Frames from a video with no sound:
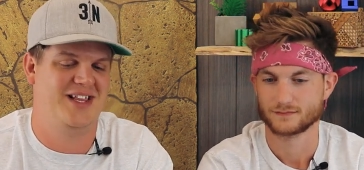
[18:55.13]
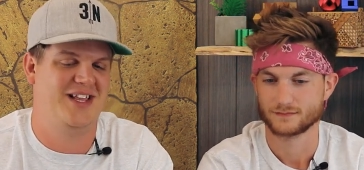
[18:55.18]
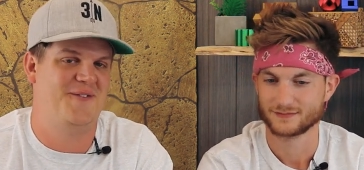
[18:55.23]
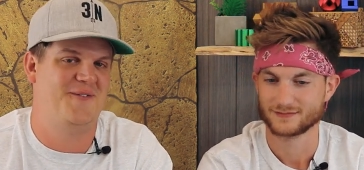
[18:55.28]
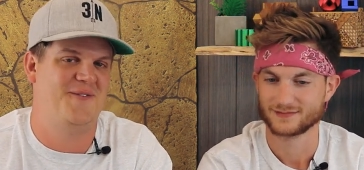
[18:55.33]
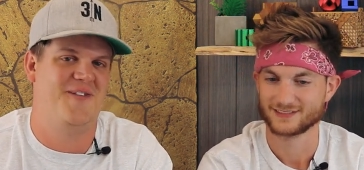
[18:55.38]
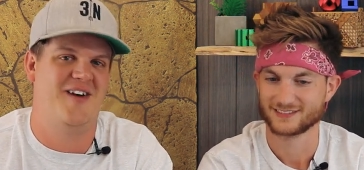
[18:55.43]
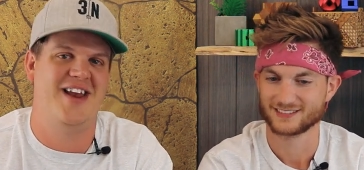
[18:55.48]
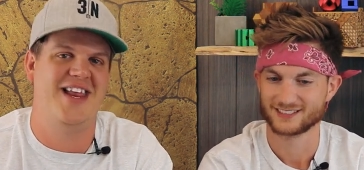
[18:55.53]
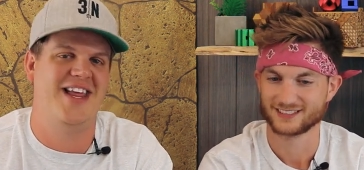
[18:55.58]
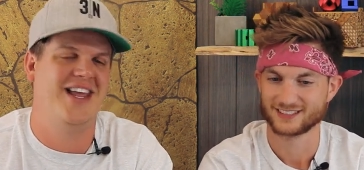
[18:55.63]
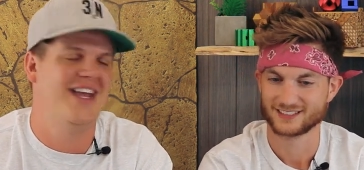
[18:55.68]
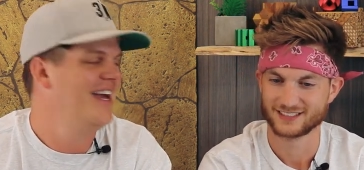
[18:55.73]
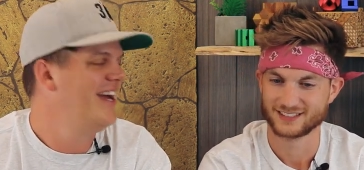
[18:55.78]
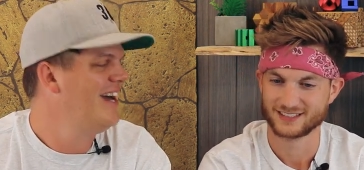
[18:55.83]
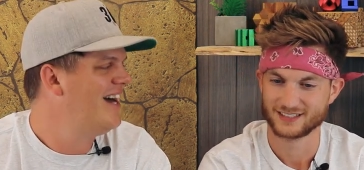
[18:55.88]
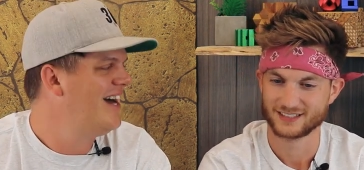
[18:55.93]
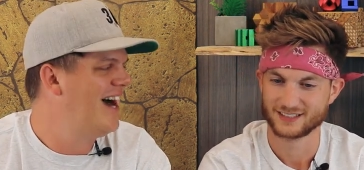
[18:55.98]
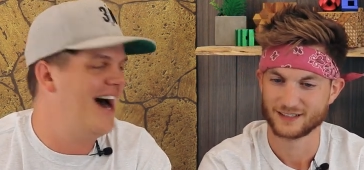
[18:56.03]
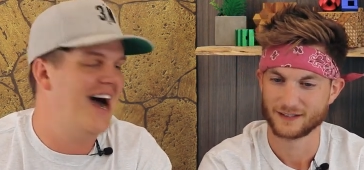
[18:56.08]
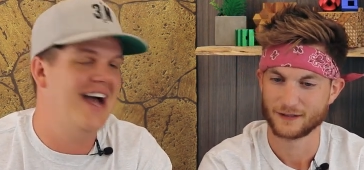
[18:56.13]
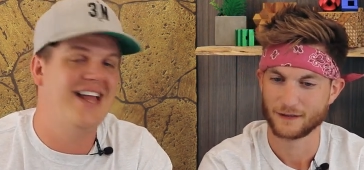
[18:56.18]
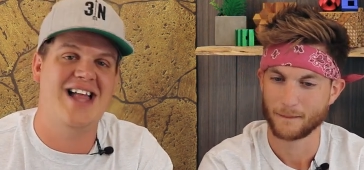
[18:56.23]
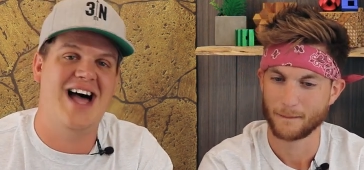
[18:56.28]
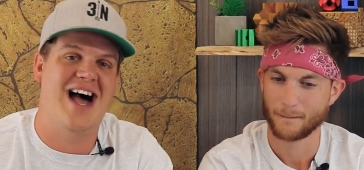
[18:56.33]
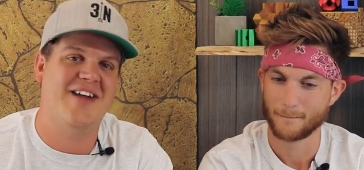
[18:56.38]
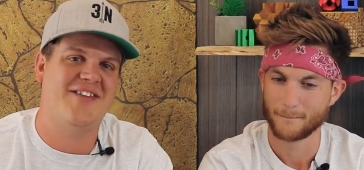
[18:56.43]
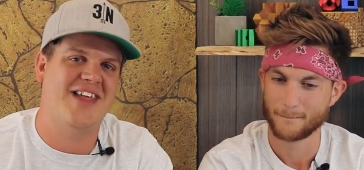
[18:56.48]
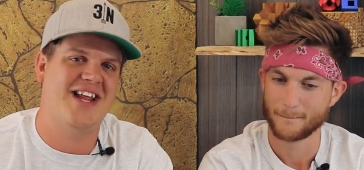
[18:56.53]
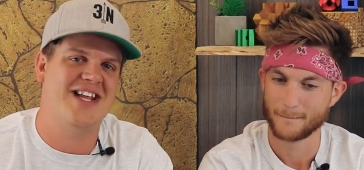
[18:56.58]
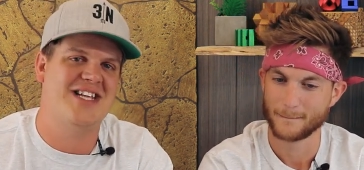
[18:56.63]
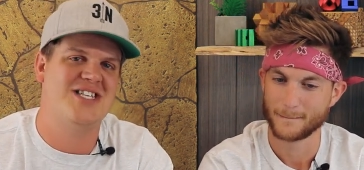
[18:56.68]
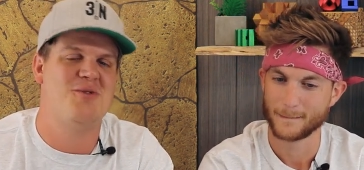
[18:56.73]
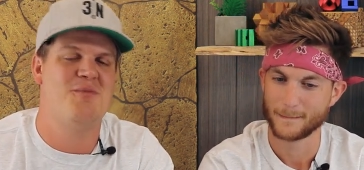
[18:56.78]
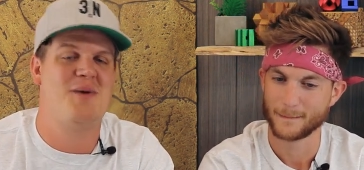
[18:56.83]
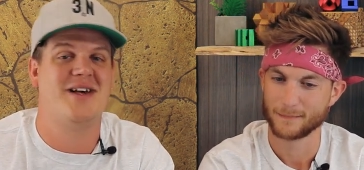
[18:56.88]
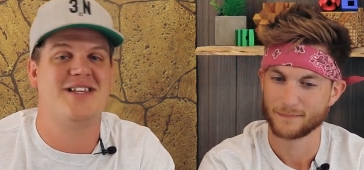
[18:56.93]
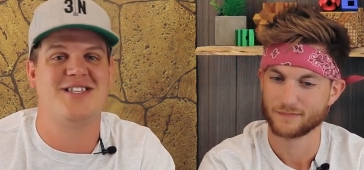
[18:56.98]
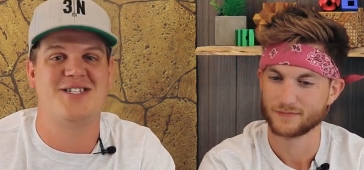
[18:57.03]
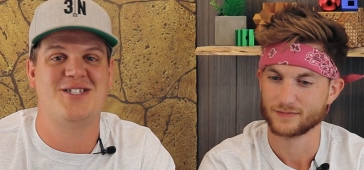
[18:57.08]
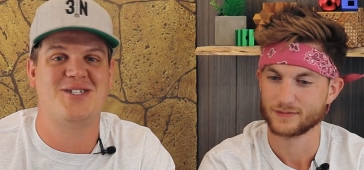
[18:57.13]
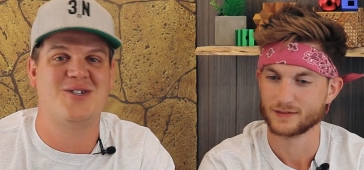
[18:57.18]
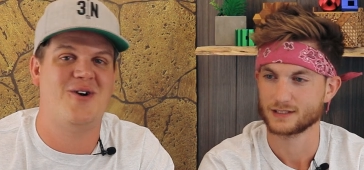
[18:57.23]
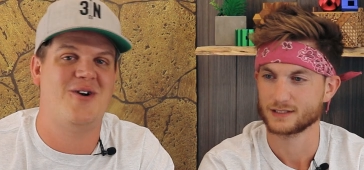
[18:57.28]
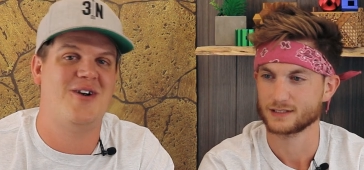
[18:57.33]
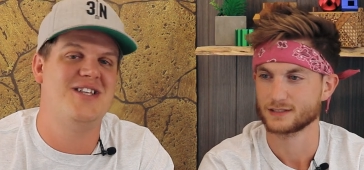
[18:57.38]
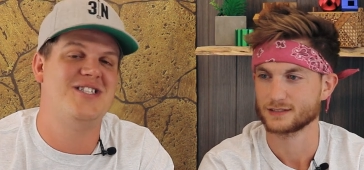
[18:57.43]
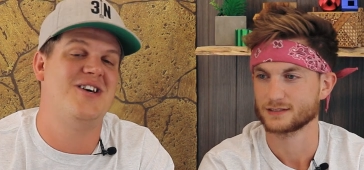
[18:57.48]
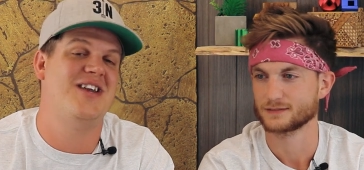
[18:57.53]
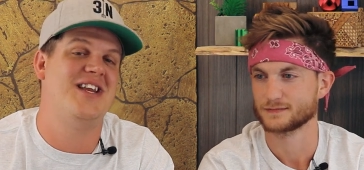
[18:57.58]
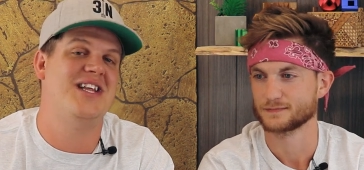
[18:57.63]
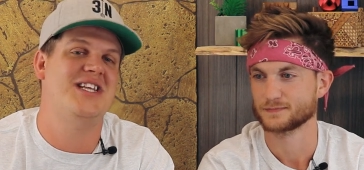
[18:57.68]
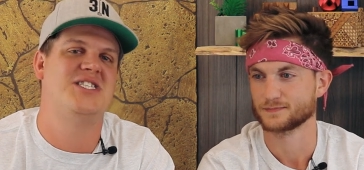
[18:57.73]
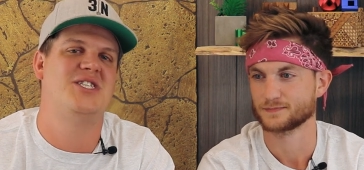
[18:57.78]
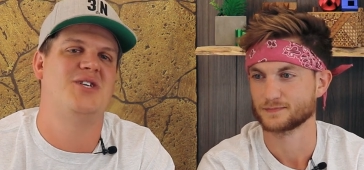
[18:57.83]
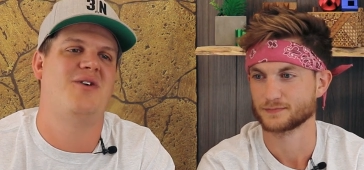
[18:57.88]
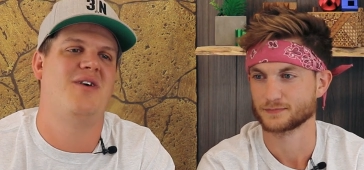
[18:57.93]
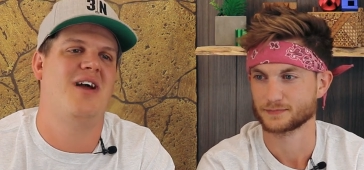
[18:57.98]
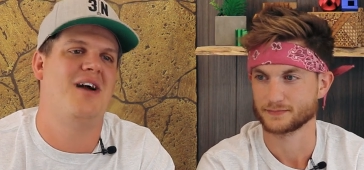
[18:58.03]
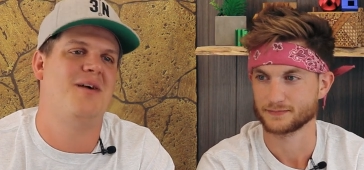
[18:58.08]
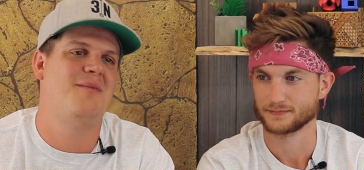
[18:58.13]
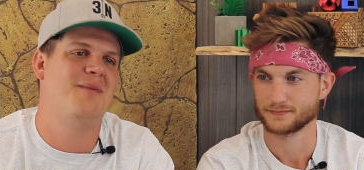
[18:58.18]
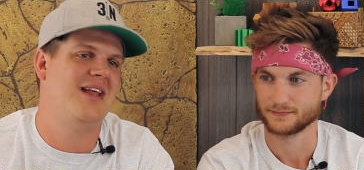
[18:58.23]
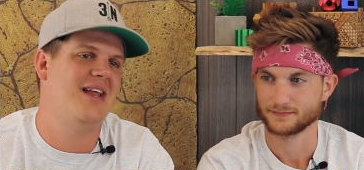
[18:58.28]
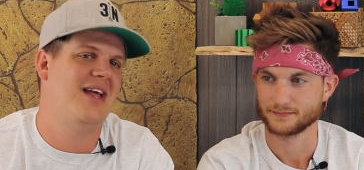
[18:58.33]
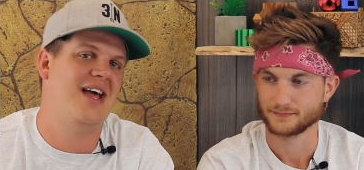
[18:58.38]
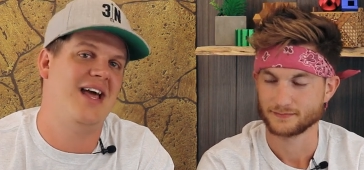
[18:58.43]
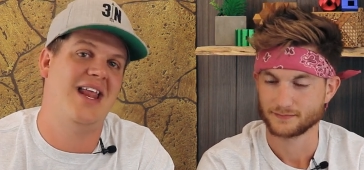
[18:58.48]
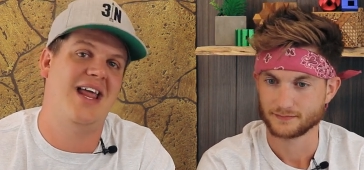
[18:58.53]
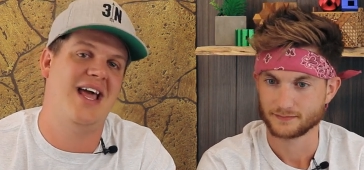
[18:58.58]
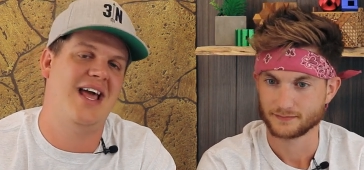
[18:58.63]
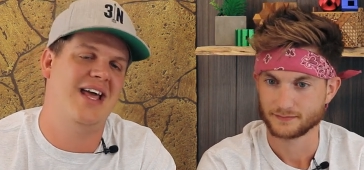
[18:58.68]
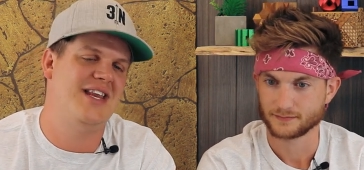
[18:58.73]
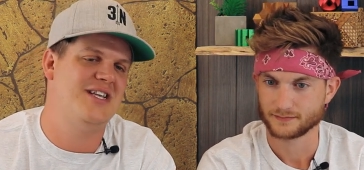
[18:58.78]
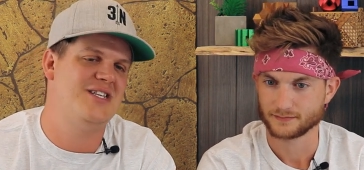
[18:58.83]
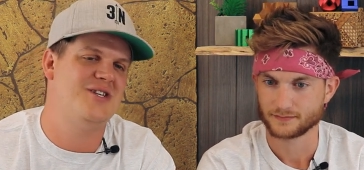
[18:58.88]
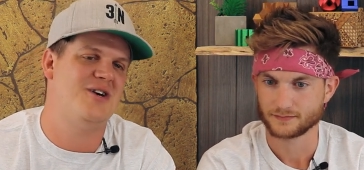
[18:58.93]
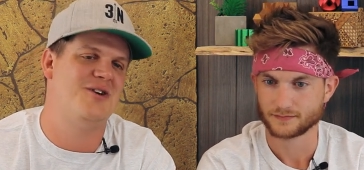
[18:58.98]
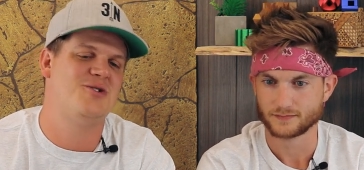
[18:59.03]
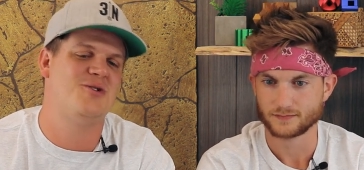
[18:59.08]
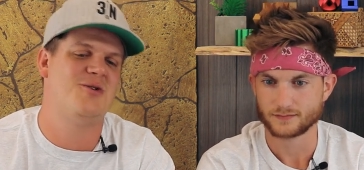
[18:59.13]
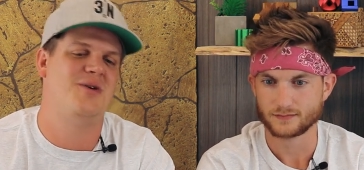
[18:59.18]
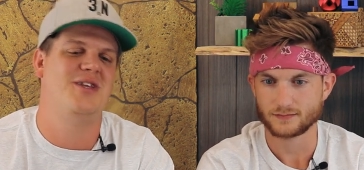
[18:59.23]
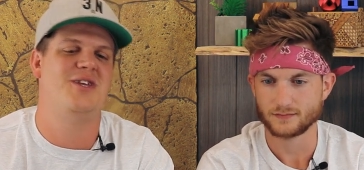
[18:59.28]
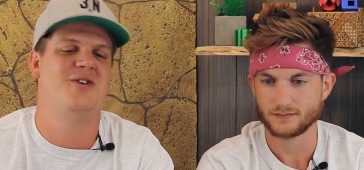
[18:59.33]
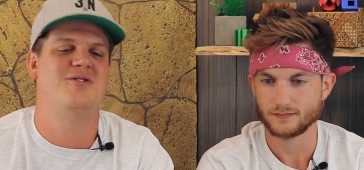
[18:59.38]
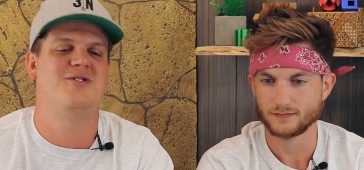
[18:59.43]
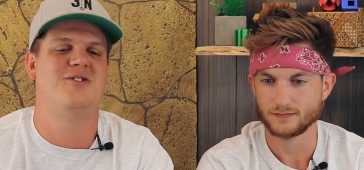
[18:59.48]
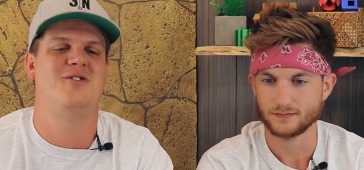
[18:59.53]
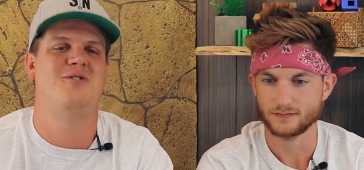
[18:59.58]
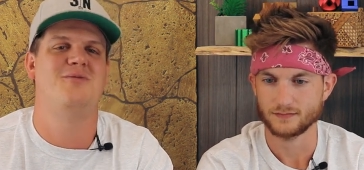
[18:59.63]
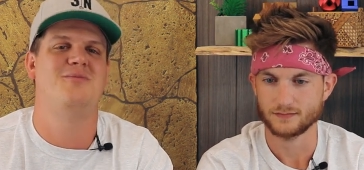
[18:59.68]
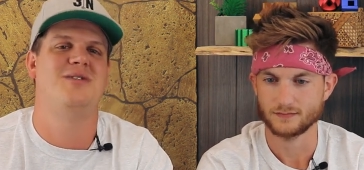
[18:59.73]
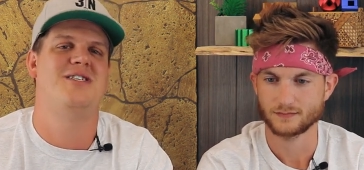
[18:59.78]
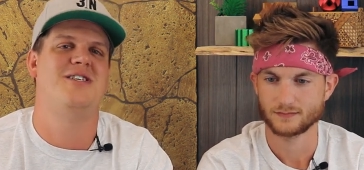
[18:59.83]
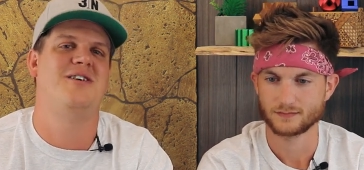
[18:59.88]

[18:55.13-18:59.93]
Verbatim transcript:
Speaker 1: really funny. I laugh at it. So Puzzle Score, he's on Instagram and, and he's also on YouTube.